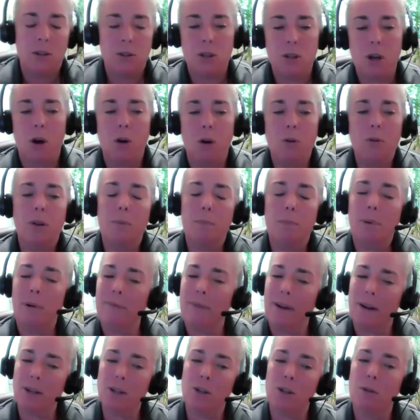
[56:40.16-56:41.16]
So the
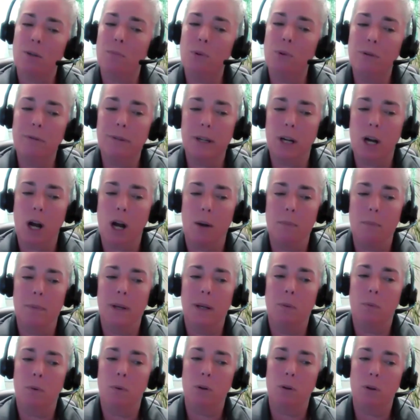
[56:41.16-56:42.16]
professional moving
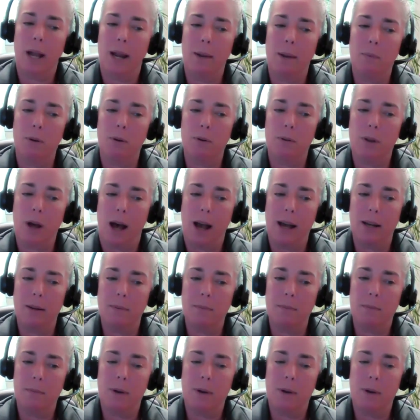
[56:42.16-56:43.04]
company will label the item,